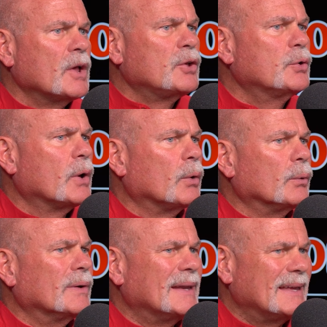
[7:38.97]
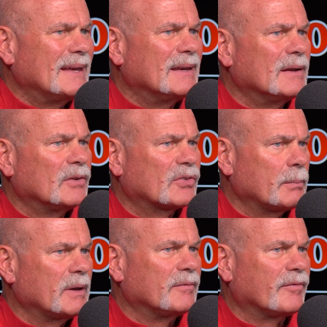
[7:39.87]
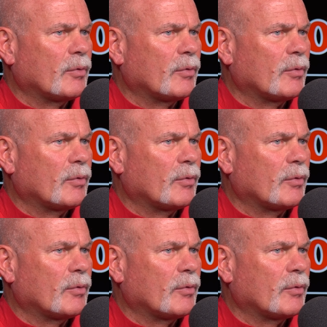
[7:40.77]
You don't need some hidden